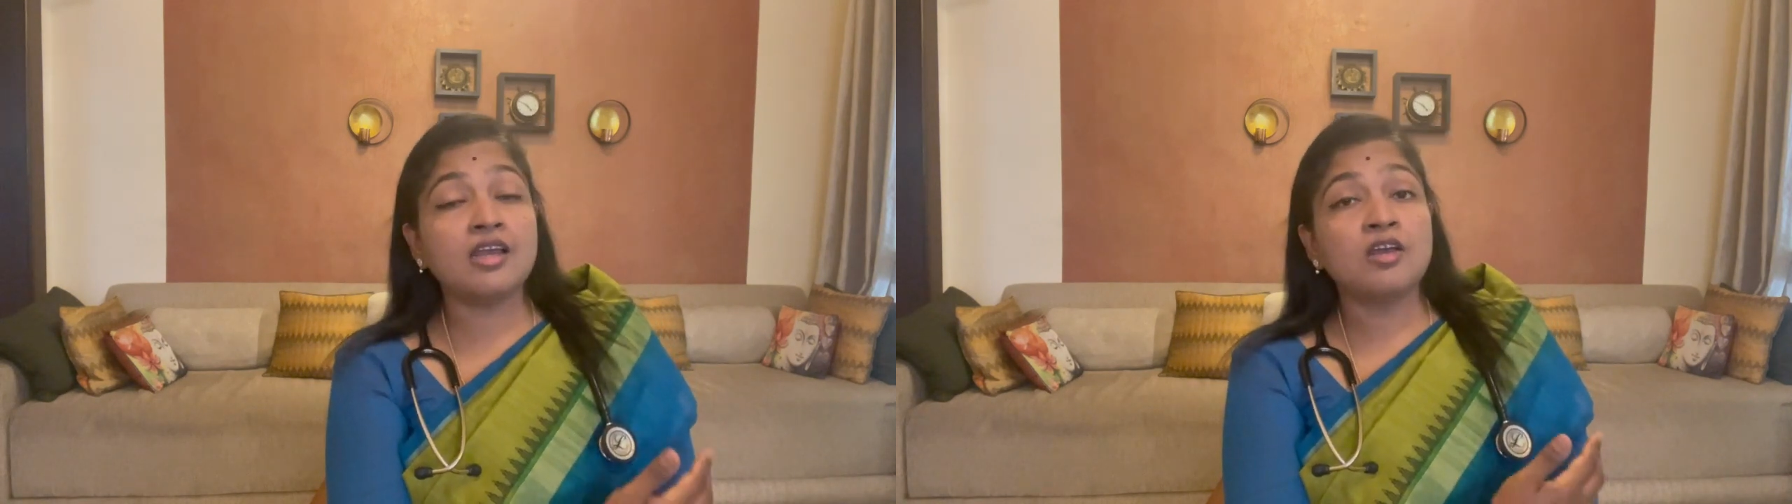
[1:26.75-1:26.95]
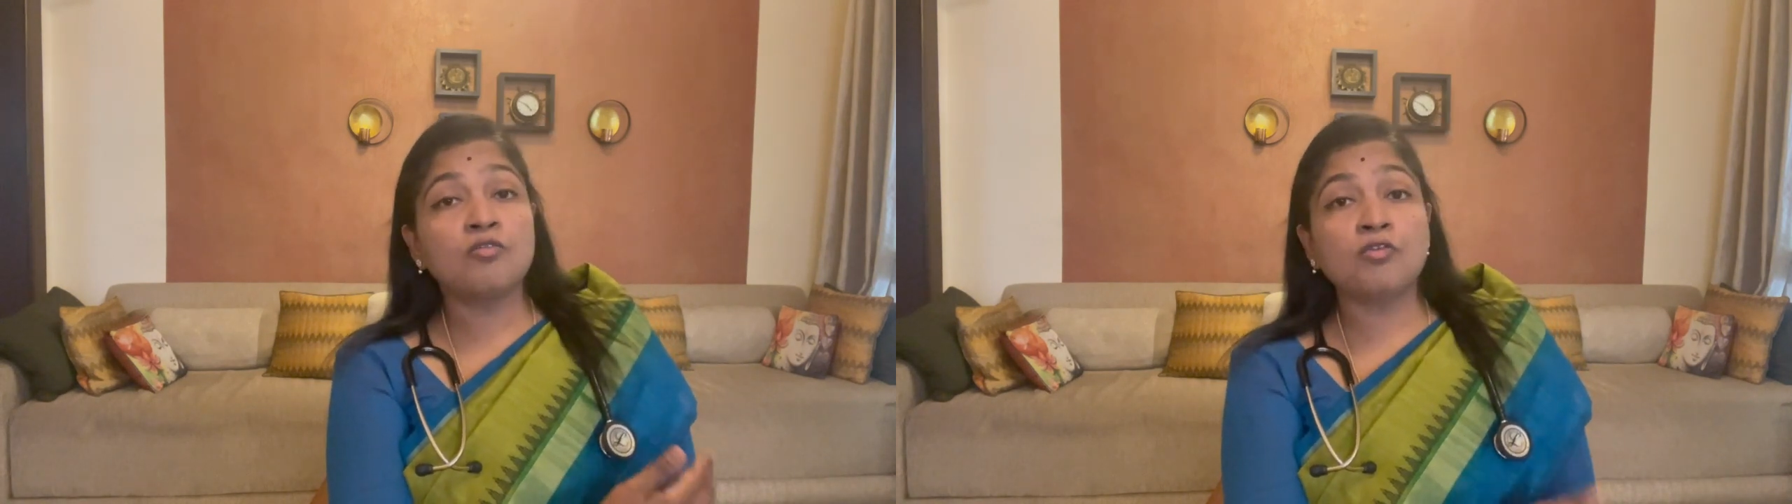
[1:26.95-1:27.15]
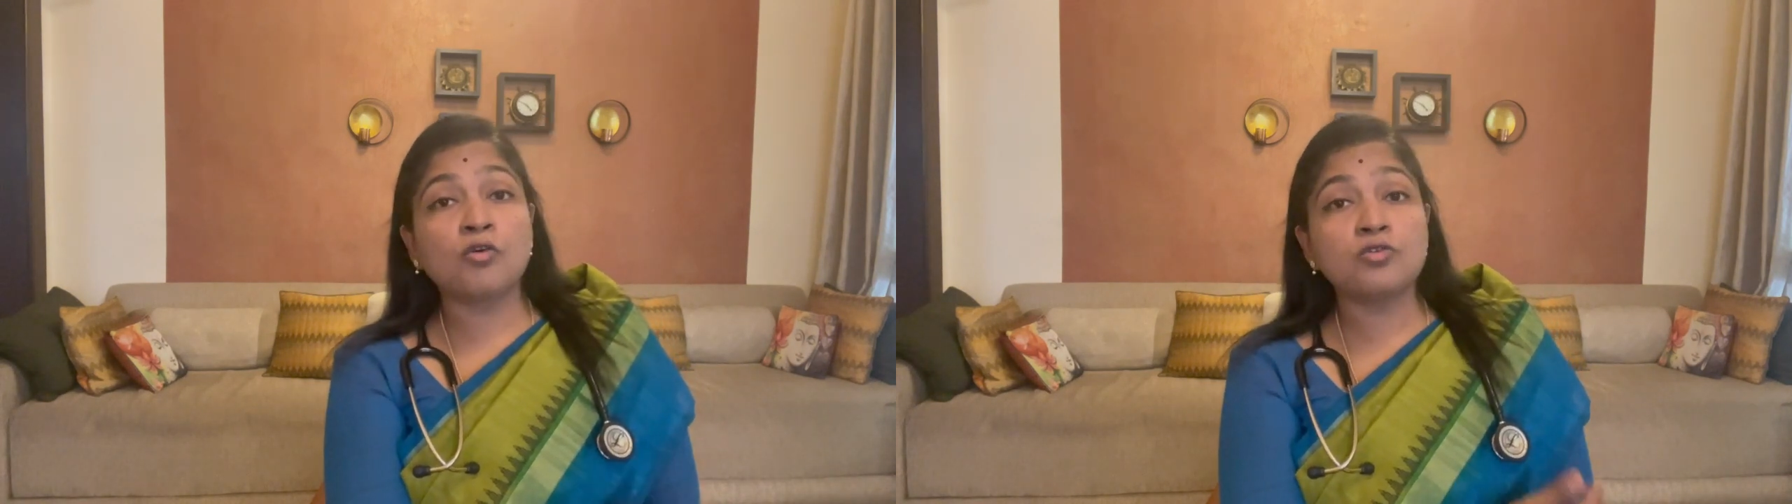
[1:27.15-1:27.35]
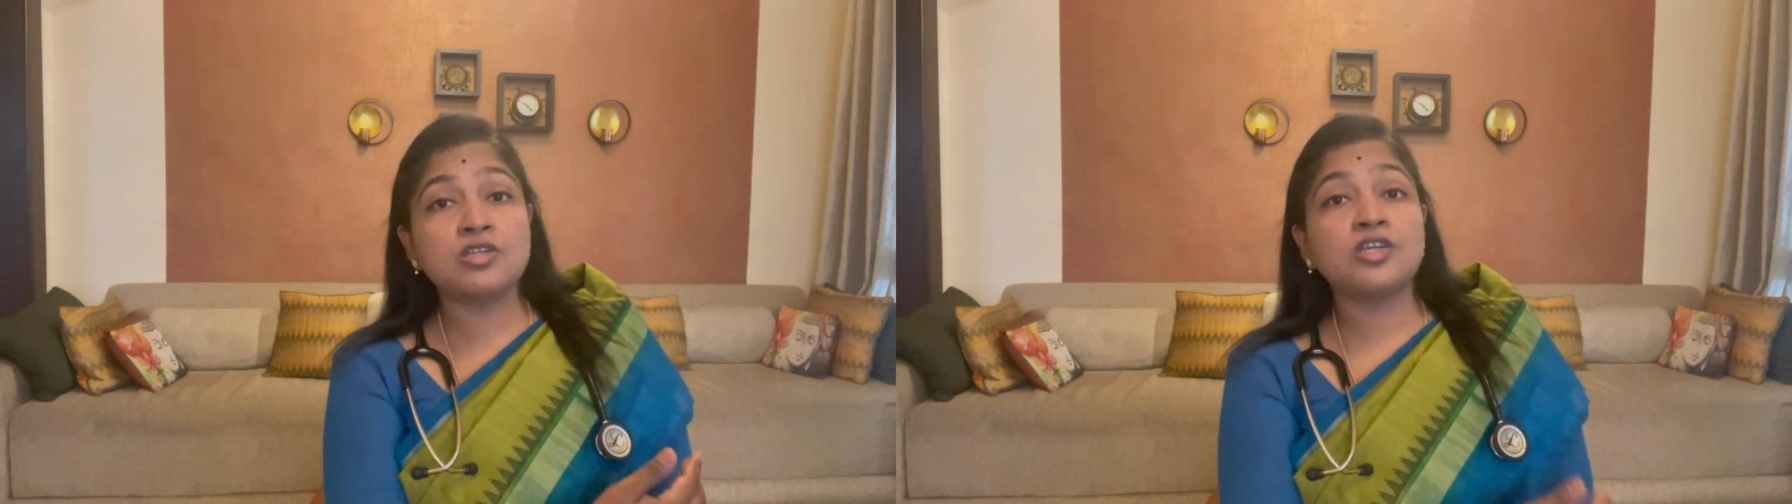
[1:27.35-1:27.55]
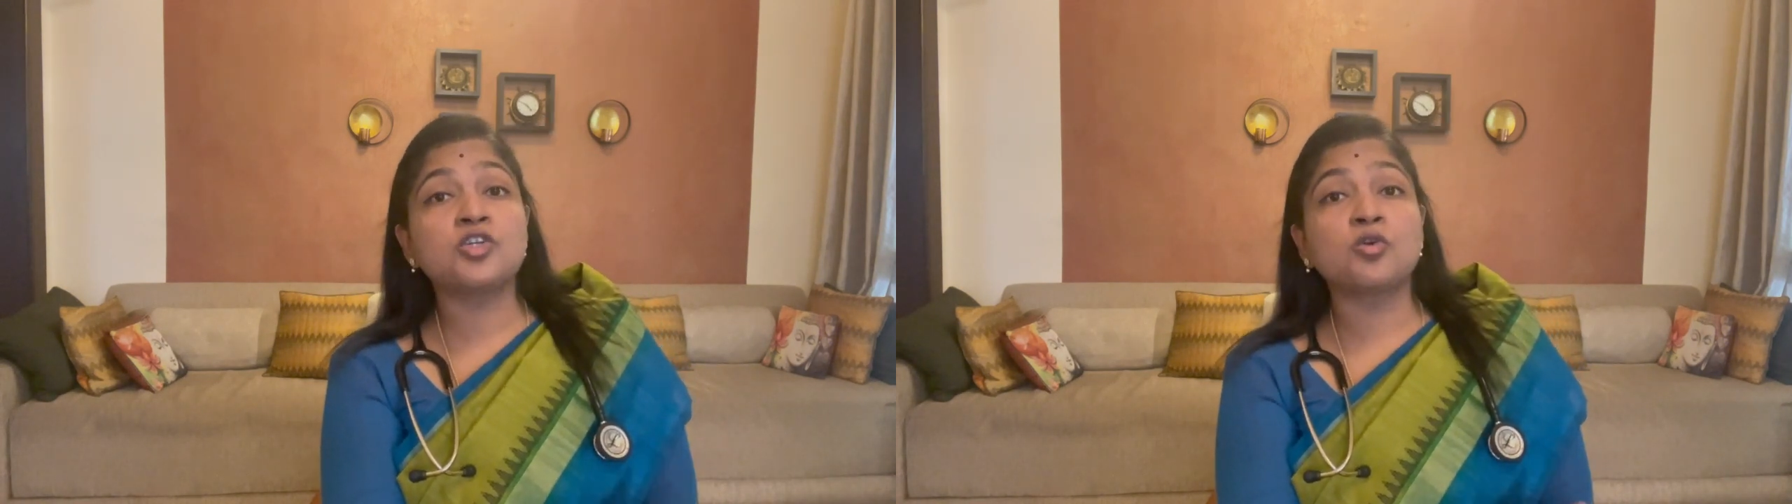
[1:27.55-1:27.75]

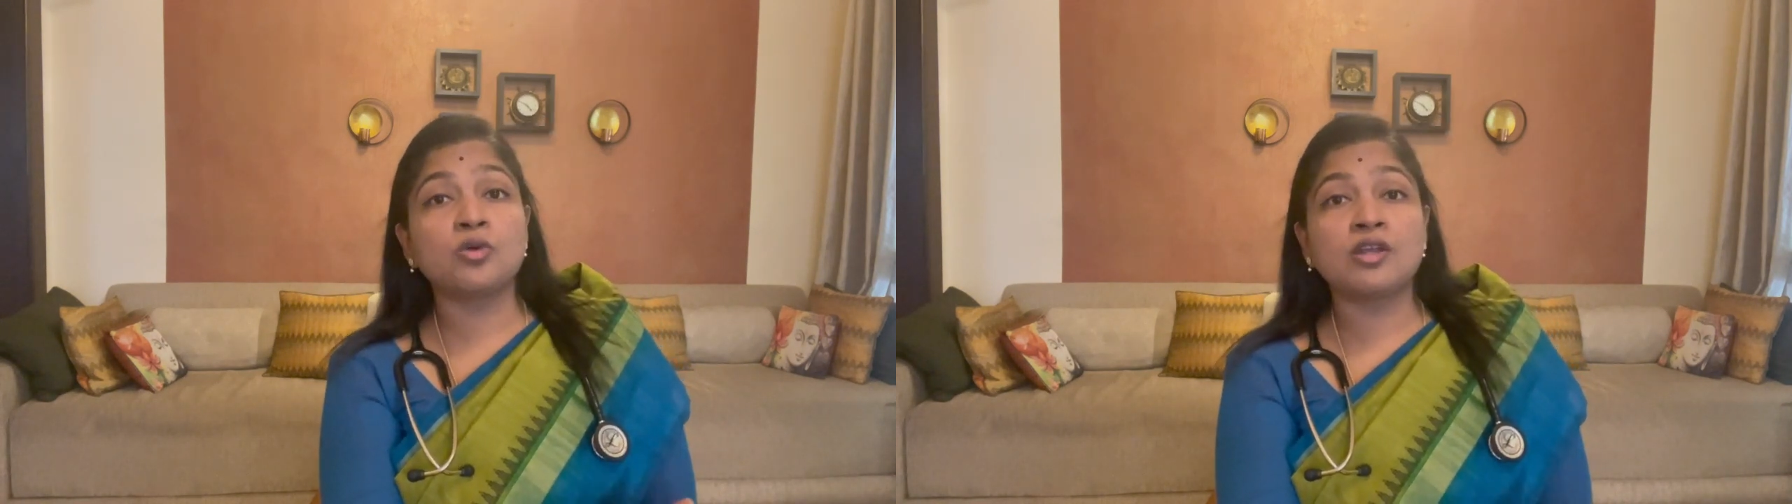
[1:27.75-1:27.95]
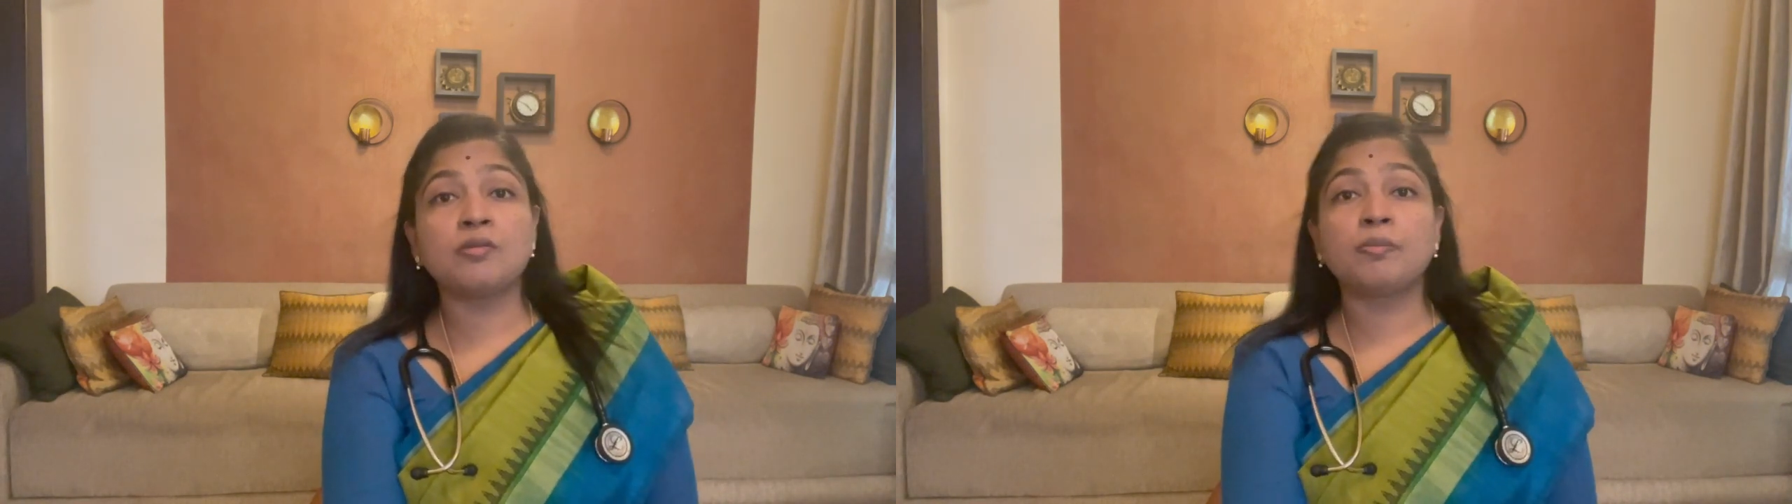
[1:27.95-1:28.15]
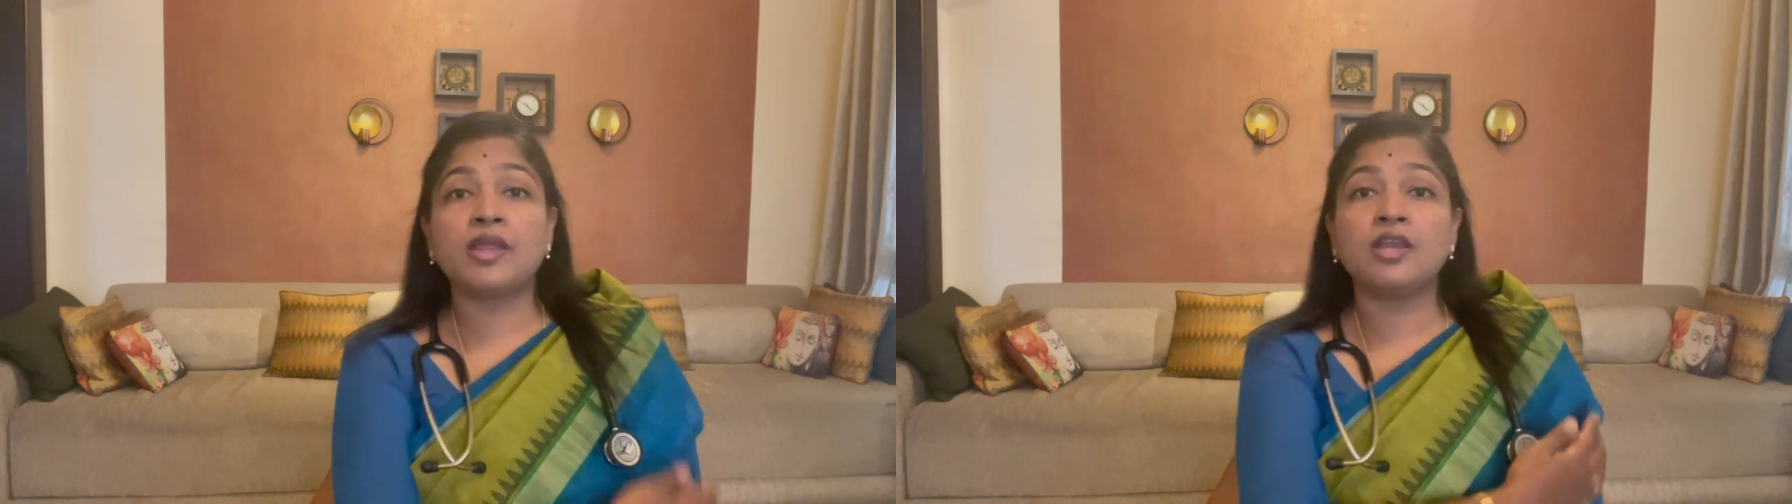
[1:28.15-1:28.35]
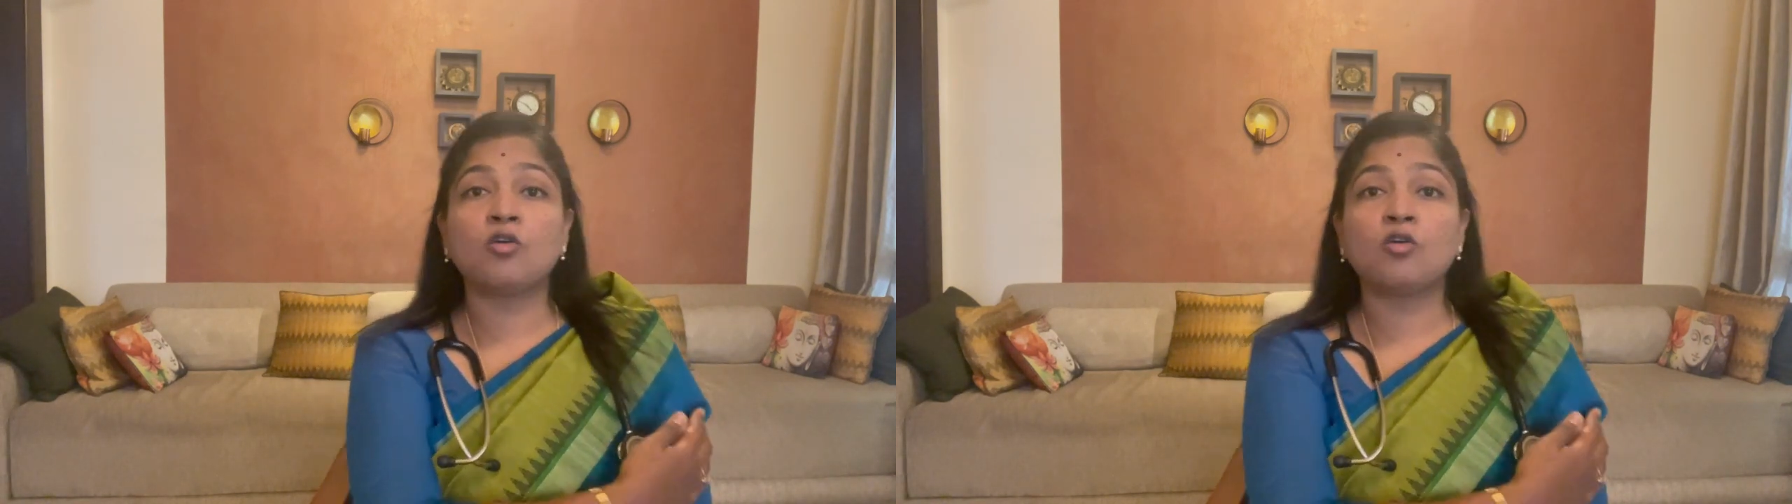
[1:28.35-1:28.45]
frozen shoulder pain